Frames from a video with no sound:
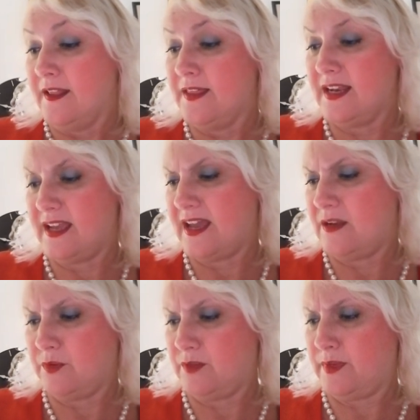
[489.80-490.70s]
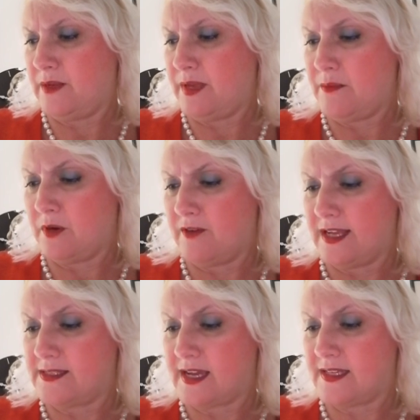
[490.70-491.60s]
Then again, it would have been a bit more
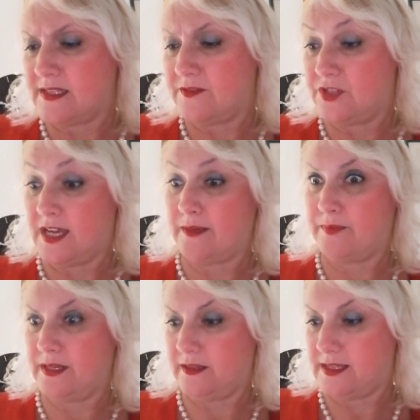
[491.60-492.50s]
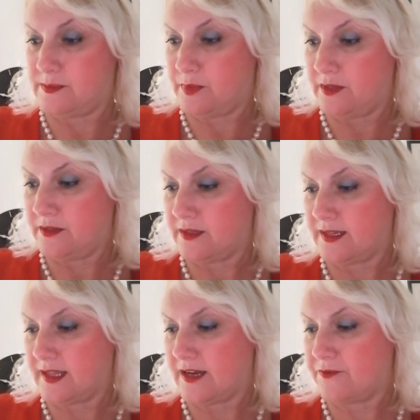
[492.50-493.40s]
exciting if she had been a lesbian, I
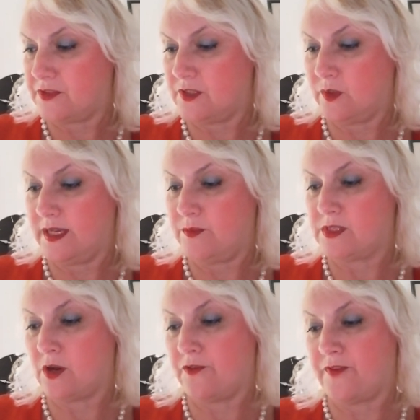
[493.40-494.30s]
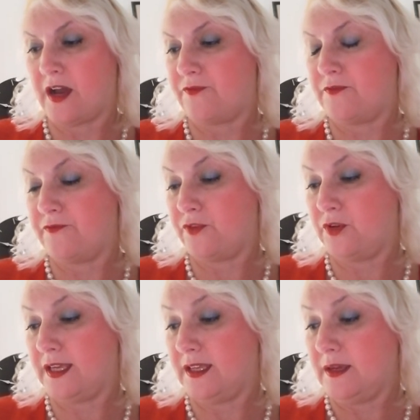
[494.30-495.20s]
laughed, knowing it was all far from
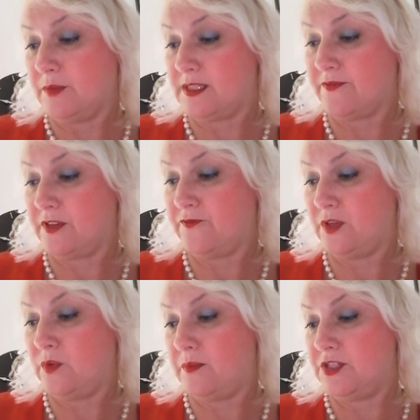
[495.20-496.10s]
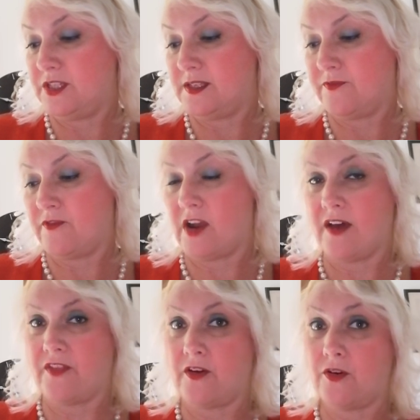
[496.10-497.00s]
funny, but having a few images of a
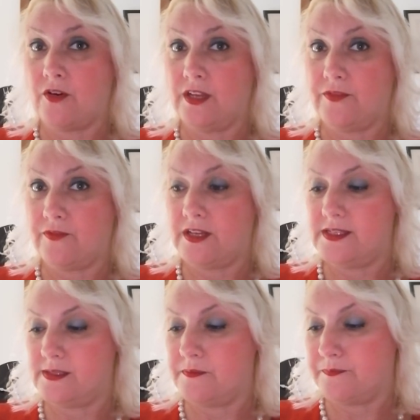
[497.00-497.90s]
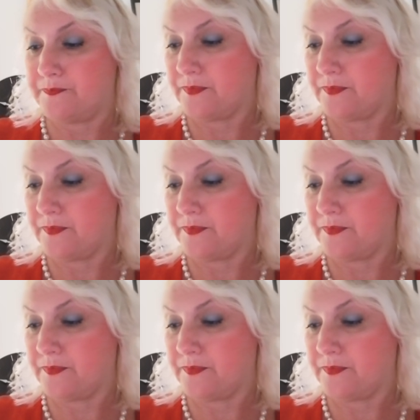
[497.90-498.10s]
rather horny threesome.